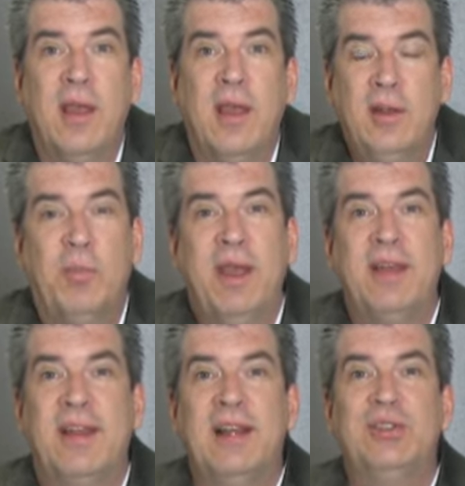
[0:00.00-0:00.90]
And you'll pay
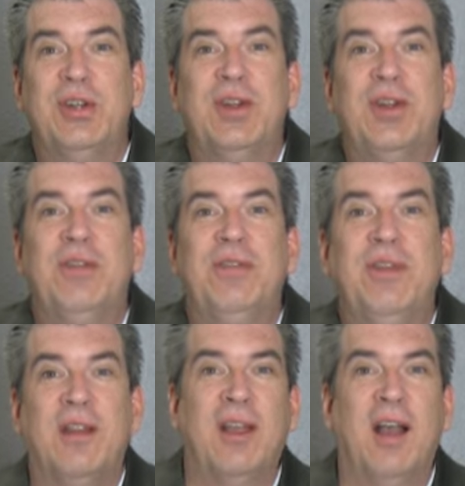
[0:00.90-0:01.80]
attention to the
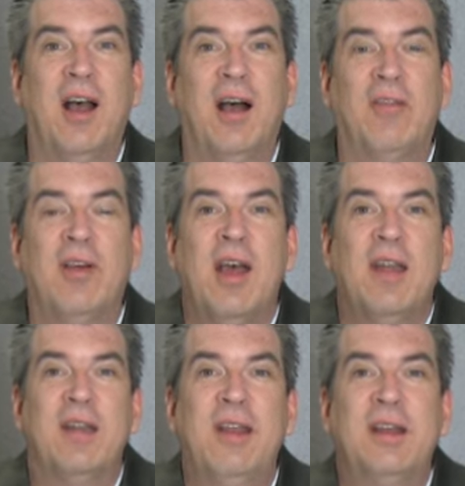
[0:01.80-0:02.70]
feeling of
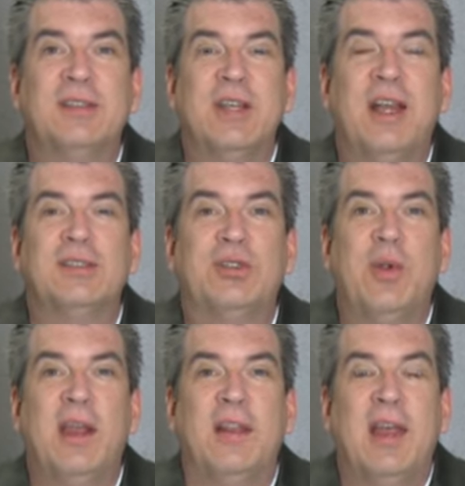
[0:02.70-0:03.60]
tightness and
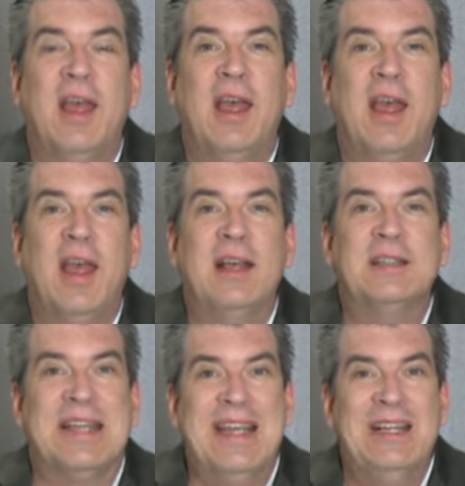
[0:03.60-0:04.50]
strength
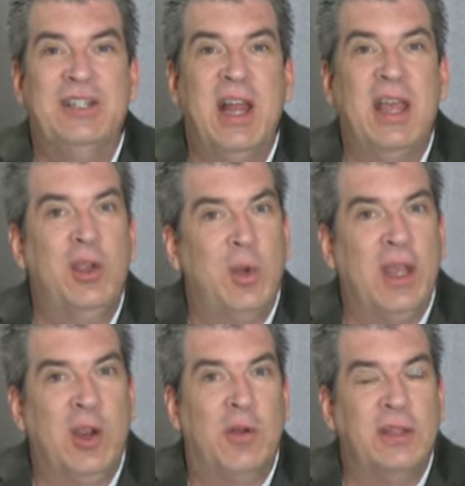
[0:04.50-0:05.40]
as each day you
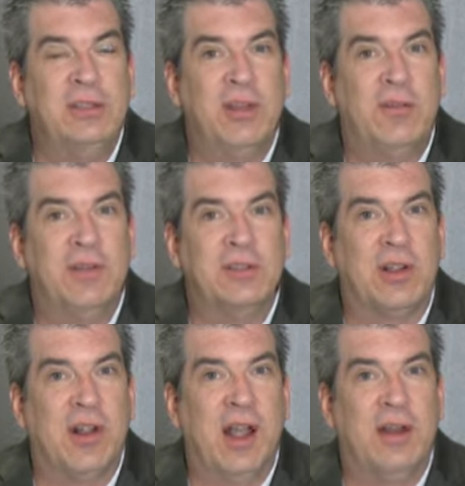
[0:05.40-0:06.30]
increase your
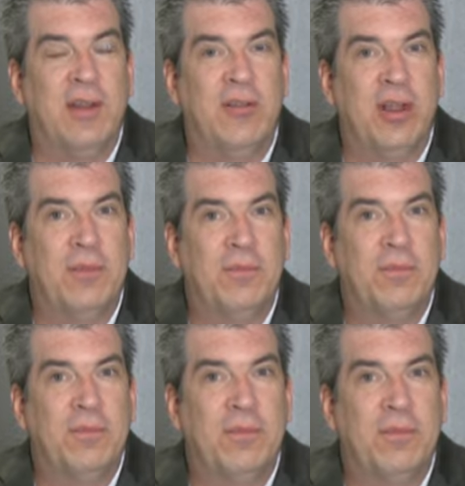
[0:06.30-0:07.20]
physical activity.
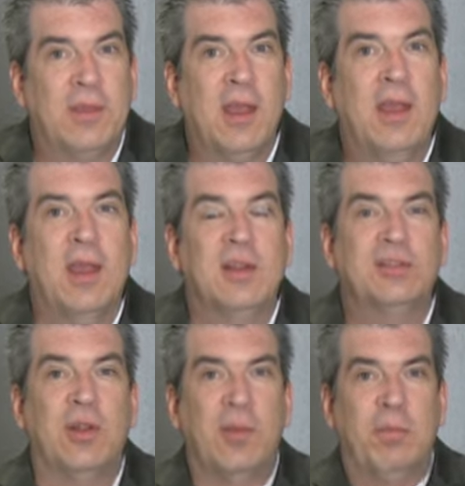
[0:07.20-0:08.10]
Okay.
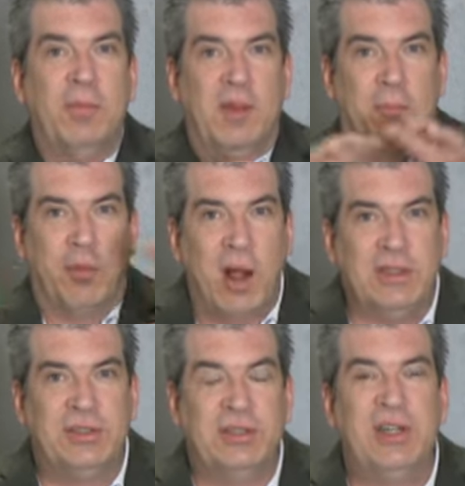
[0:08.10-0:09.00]
So the
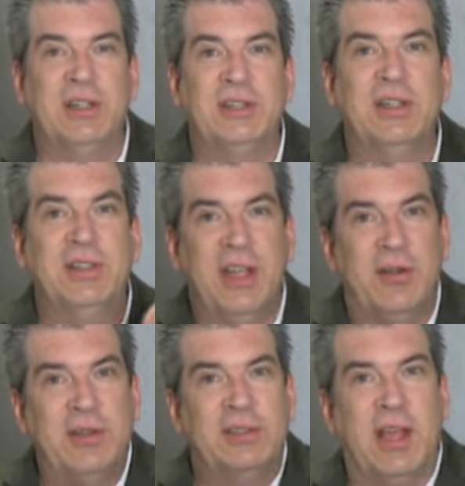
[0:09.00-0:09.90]
broad suggestion is
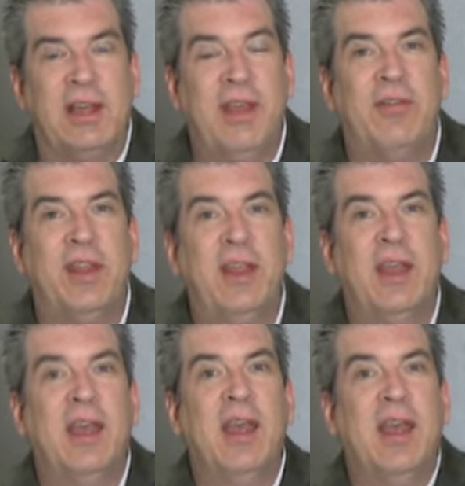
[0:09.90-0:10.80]
increase activity,
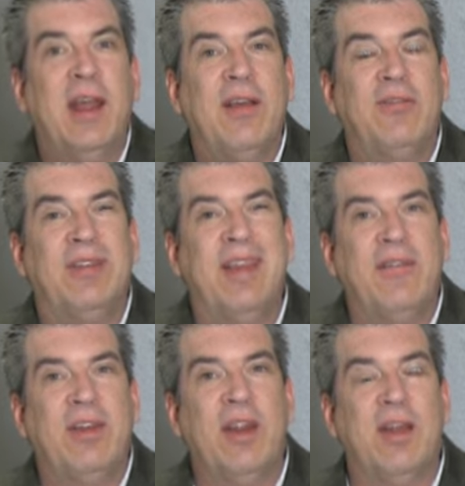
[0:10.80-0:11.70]
and I've
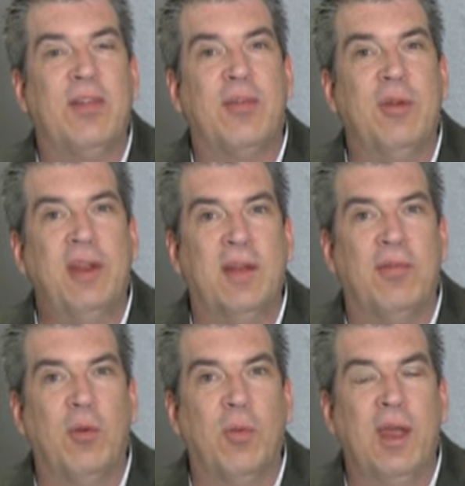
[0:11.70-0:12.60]
given it in 3
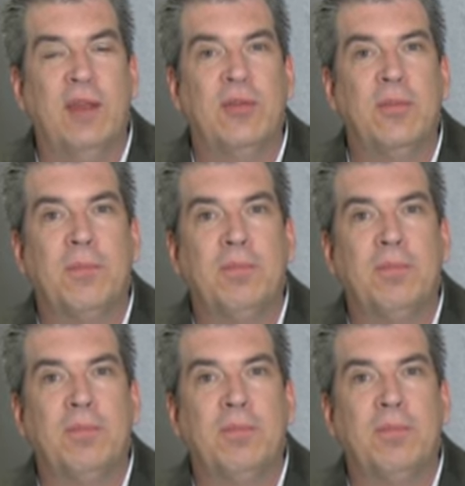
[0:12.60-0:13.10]
different ways.